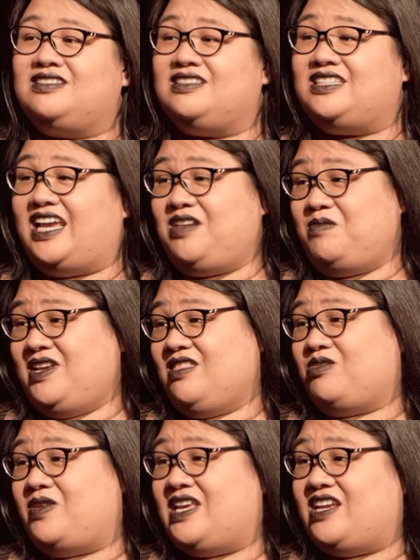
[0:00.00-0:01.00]
date me
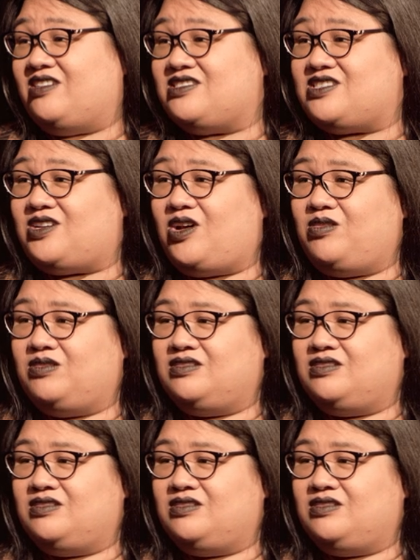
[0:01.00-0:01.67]
3 years ago.